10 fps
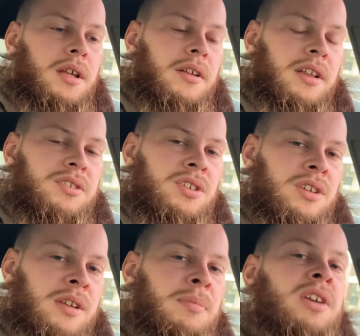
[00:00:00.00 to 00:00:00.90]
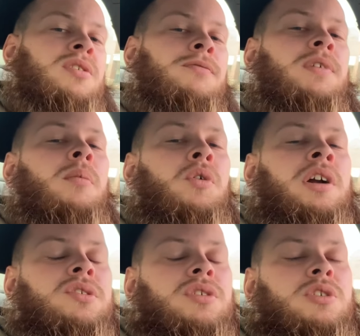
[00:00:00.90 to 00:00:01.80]
it just, it makes you feel more
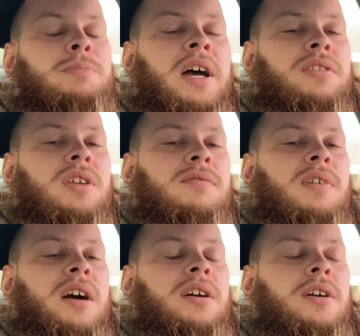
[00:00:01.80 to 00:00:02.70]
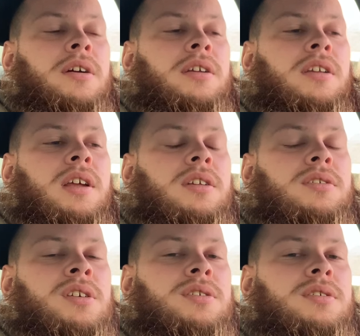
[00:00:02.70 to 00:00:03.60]
introspective. I heard, and it
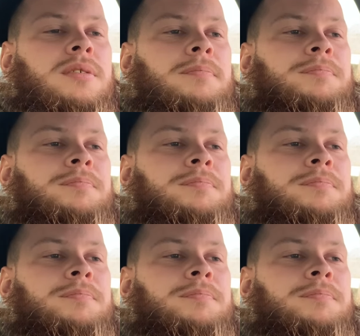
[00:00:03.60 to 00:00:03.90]
just,